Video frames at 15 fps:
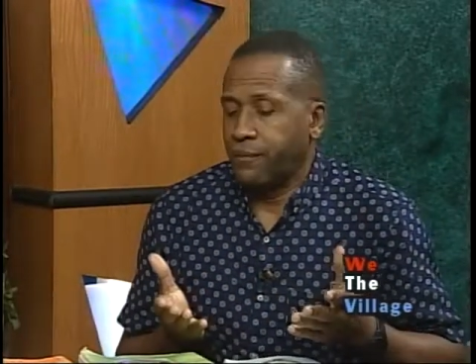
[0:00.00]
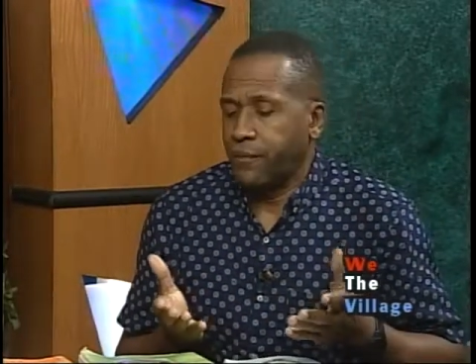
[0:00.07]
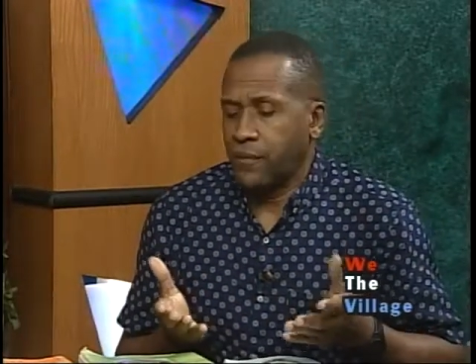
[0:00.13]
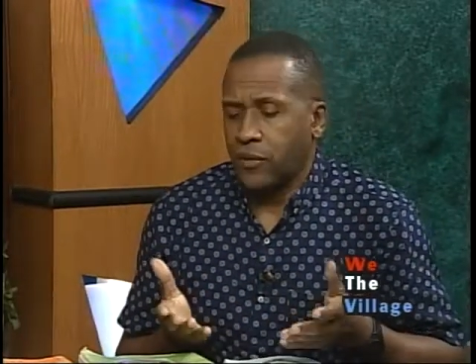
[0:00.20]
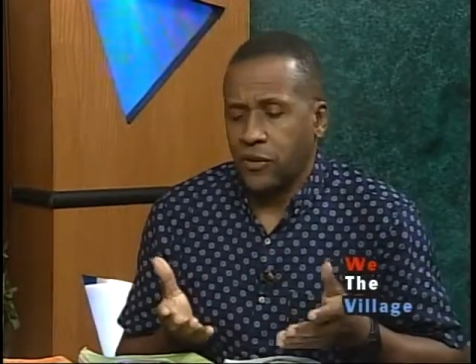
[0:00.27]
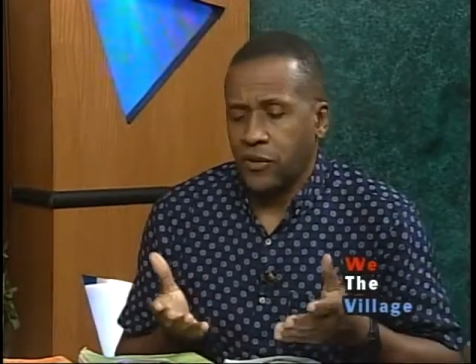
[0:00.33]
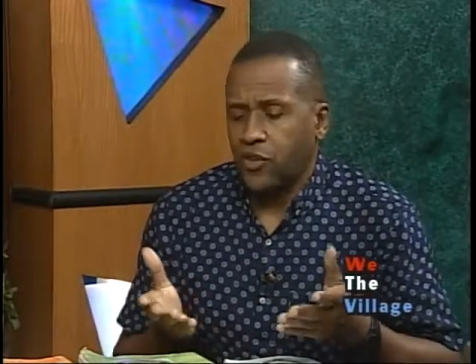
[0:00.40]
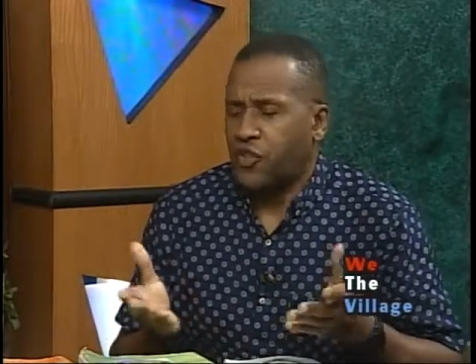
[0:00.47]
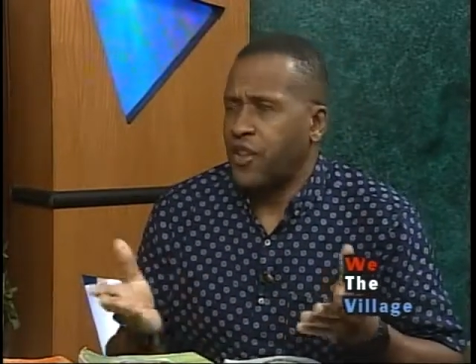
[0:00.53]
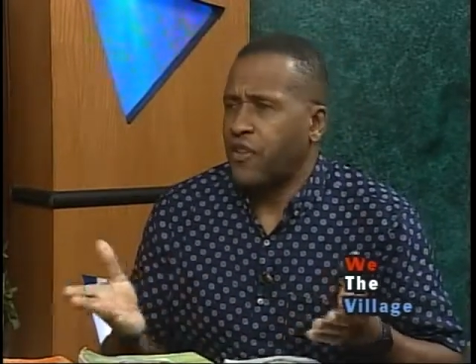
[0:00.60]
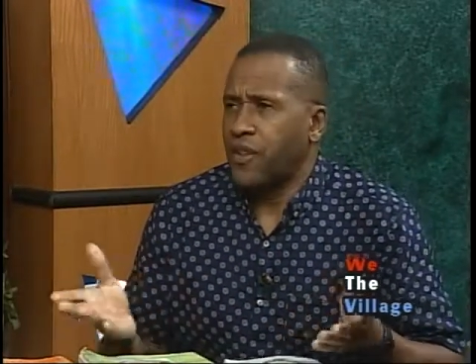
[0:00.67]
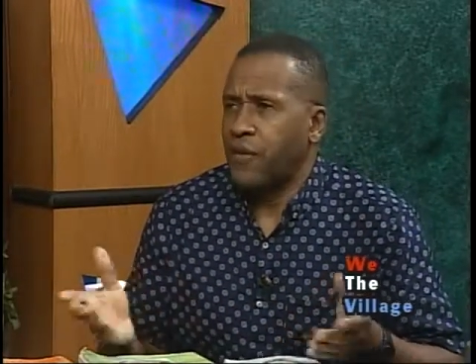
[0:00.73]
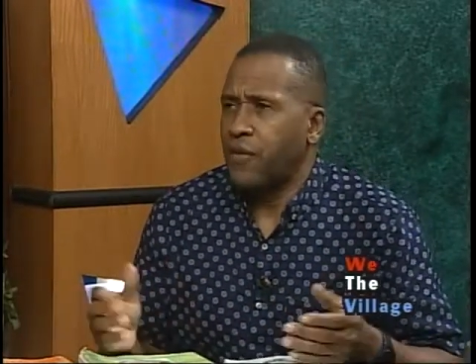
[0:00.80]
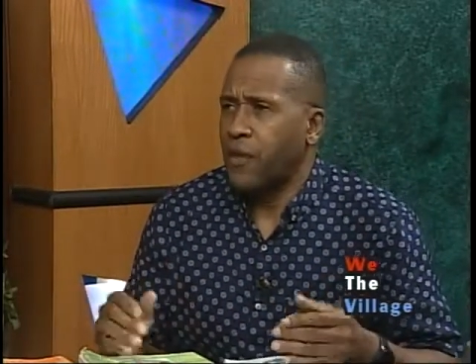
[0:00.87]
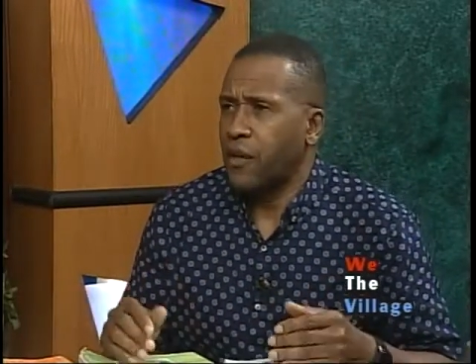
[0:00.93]
You see
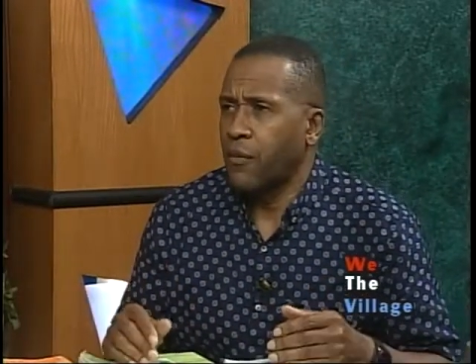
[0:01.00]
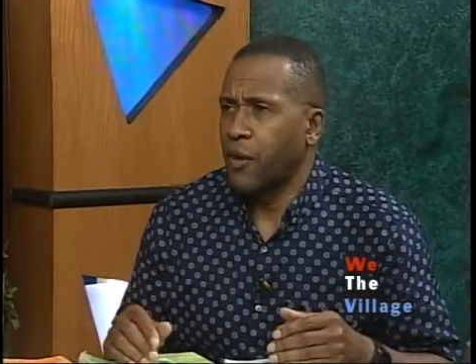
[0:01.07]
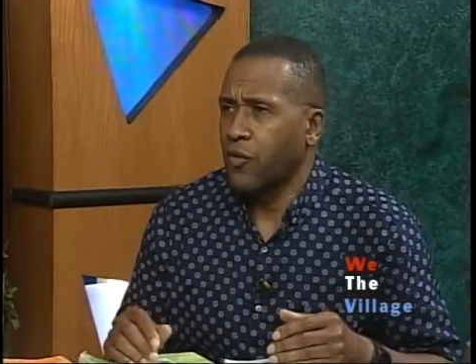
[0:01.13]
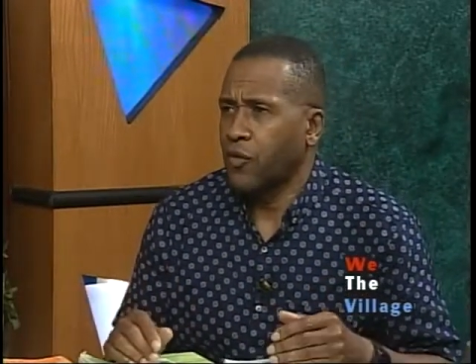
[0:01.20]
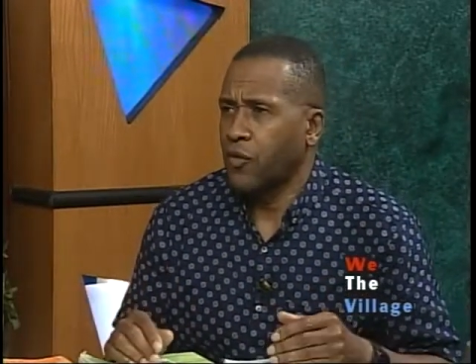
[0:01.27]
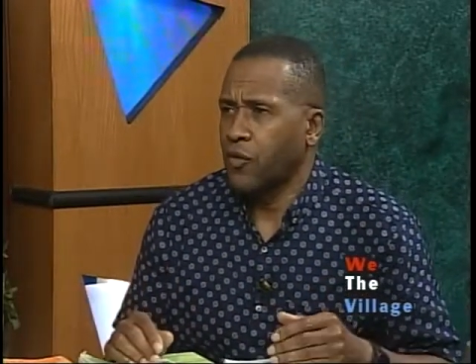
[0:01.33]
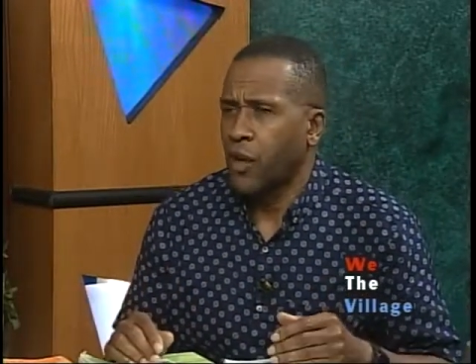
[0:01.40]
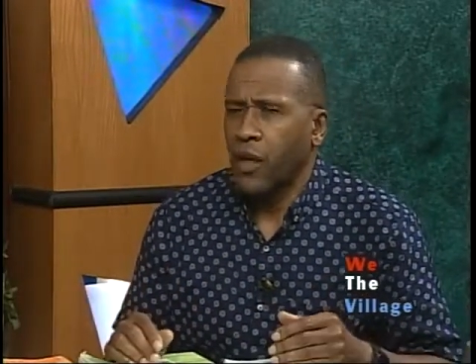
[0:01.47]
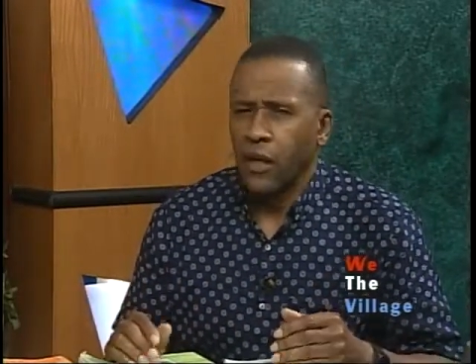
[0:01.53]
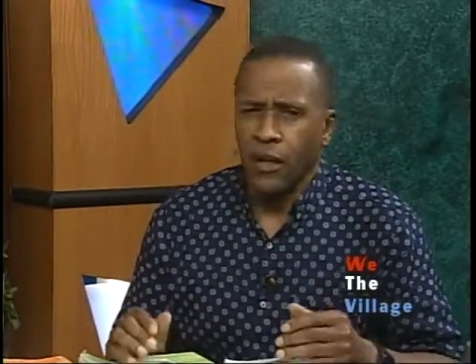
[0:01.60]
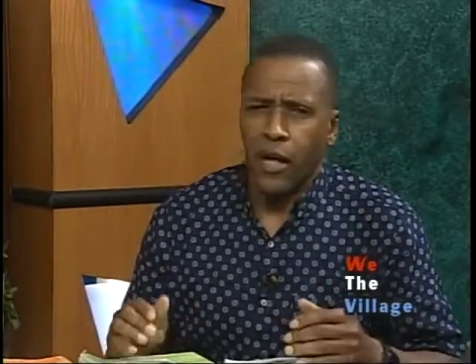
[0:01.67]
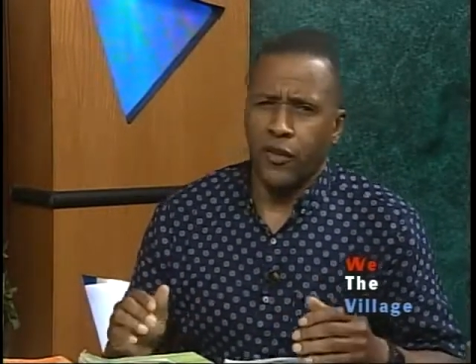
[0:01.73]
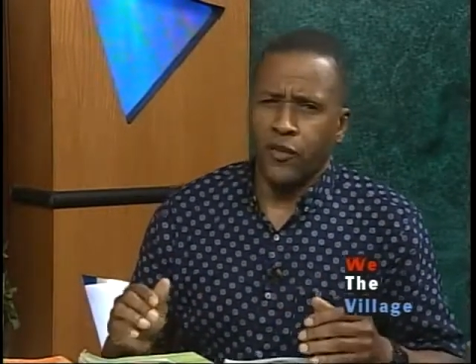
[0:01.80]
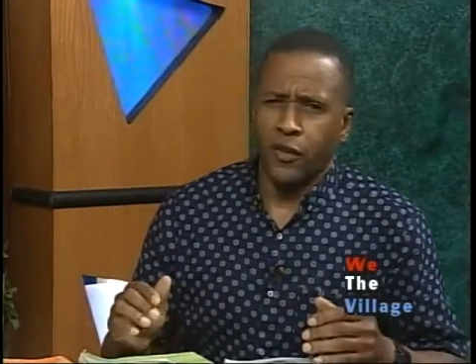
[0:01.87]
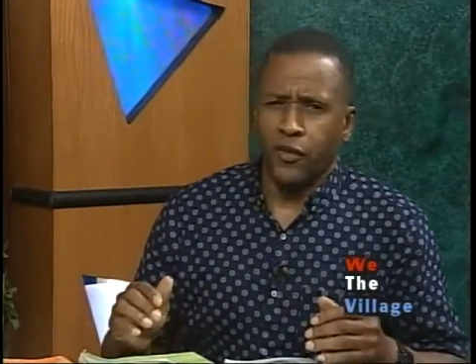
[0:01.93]
TV commercials,
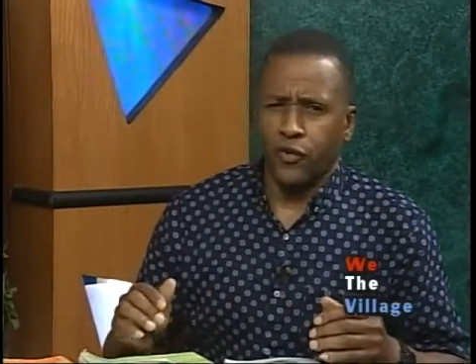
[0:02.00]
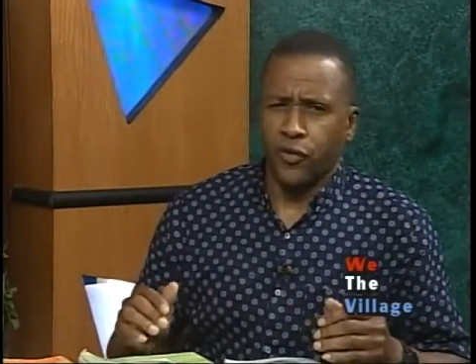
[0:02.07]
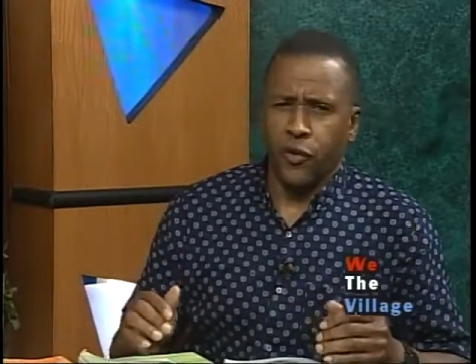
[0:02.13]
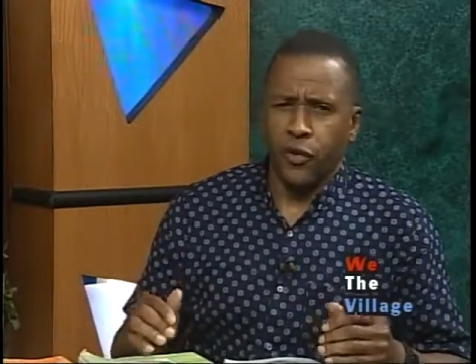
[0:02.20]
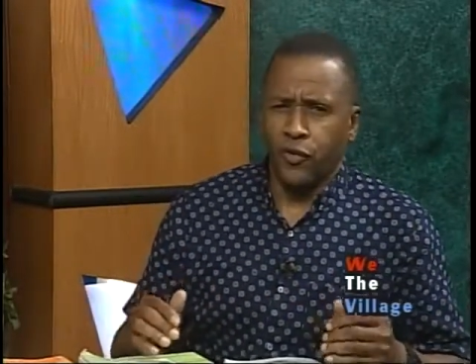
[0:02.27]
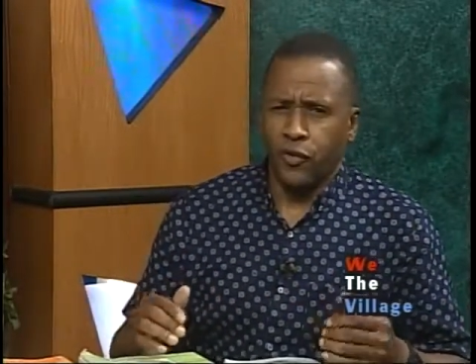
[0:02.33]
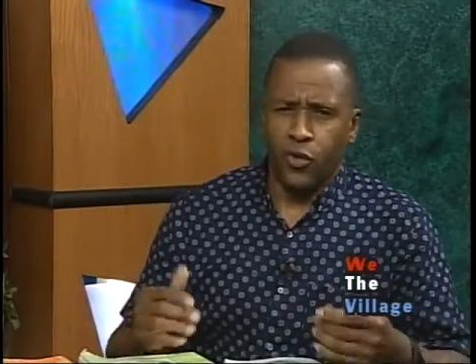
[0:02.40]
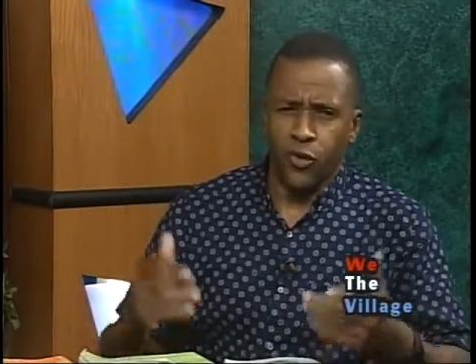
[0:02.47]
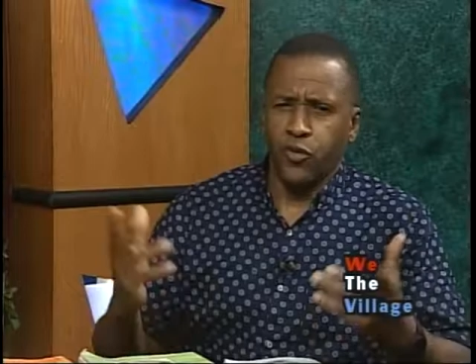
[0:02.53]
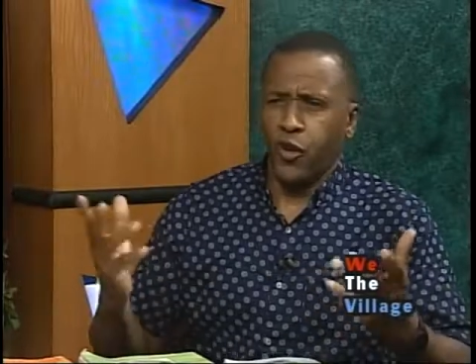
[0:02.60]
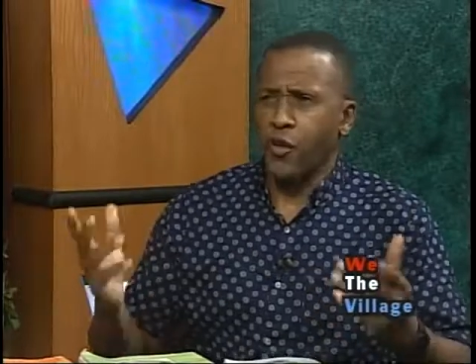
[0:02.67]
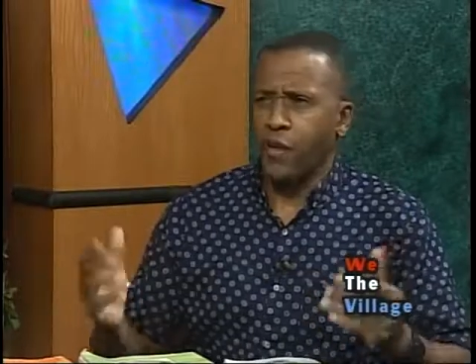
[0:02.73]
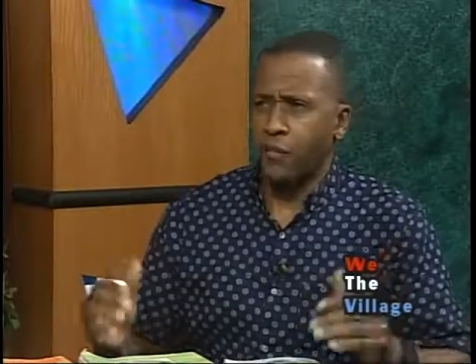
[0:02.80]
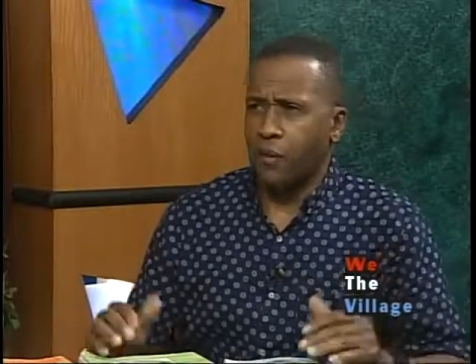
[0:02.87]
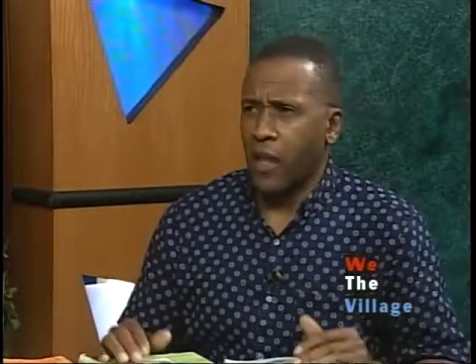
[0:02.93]
got the
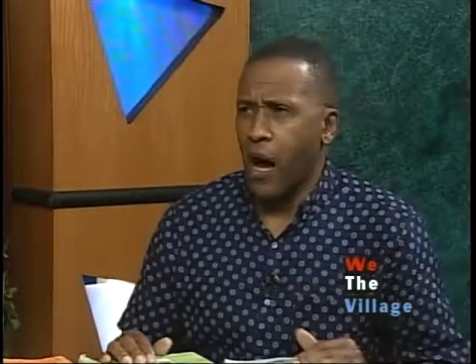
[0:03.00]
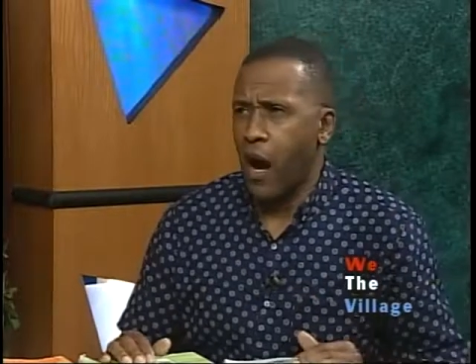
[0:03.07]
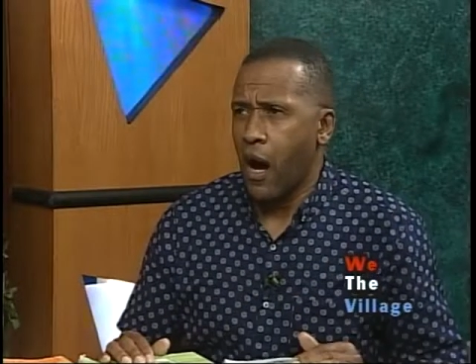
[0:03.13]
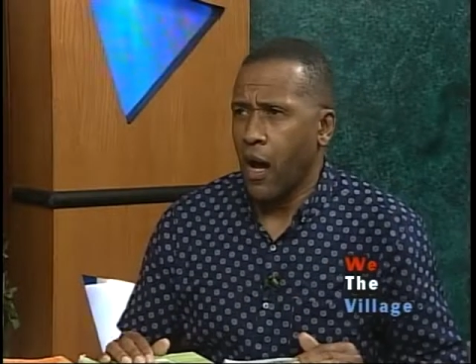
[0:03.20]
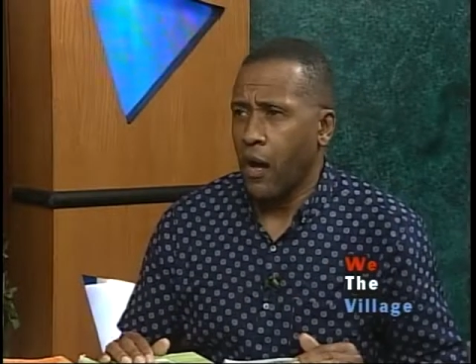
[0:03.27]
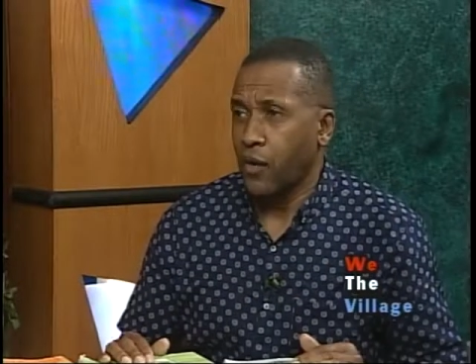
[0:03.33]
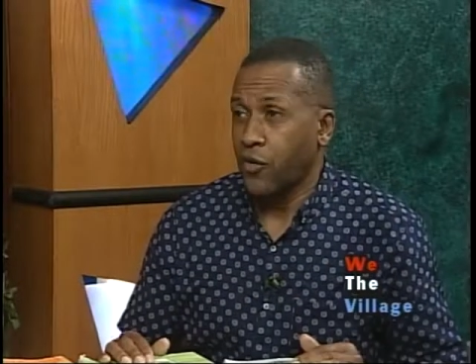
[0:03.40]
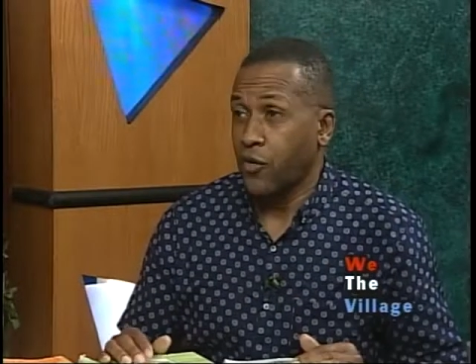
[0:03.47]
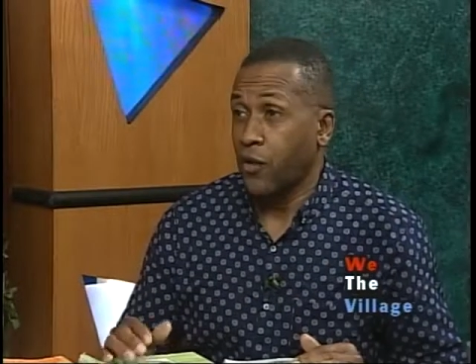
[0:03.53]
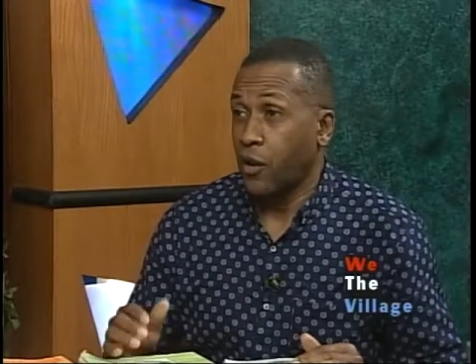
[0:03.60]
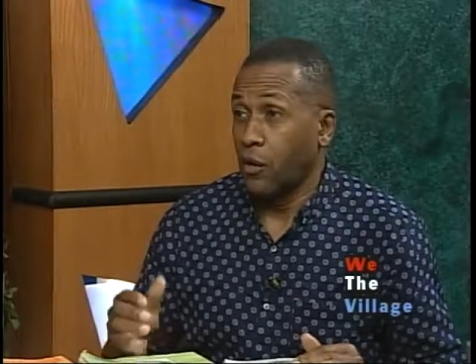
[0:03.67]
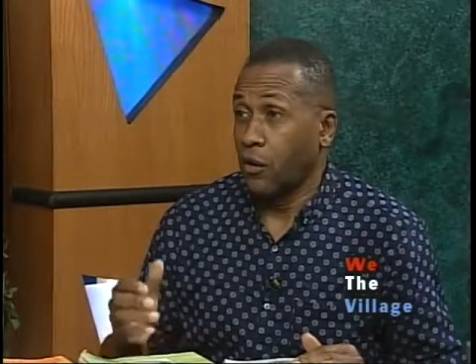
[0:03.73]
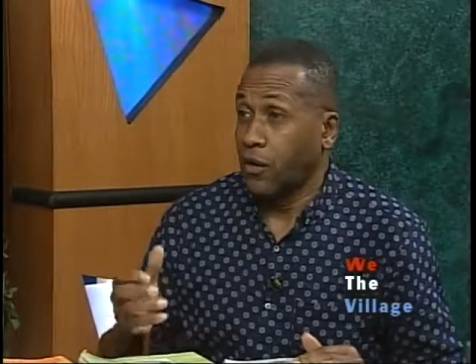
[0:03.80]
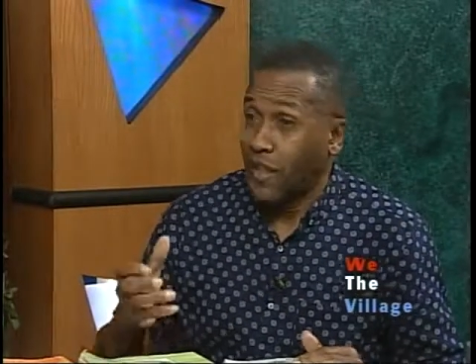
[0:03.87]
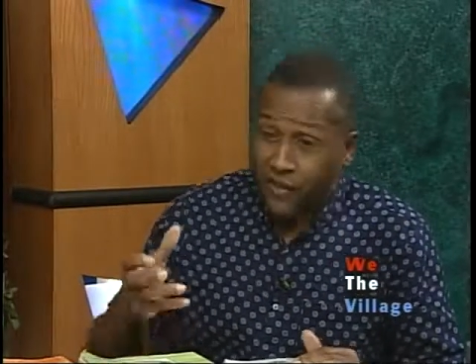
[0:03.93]
230
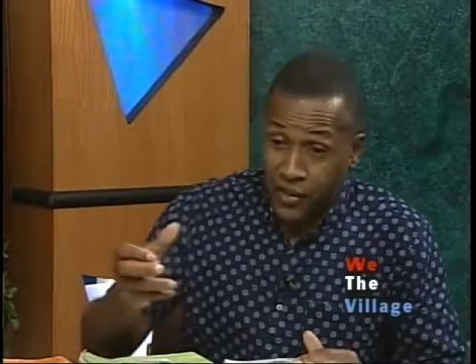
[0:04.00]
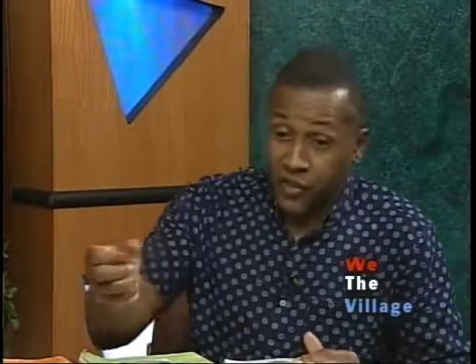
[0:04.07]
blahs, get this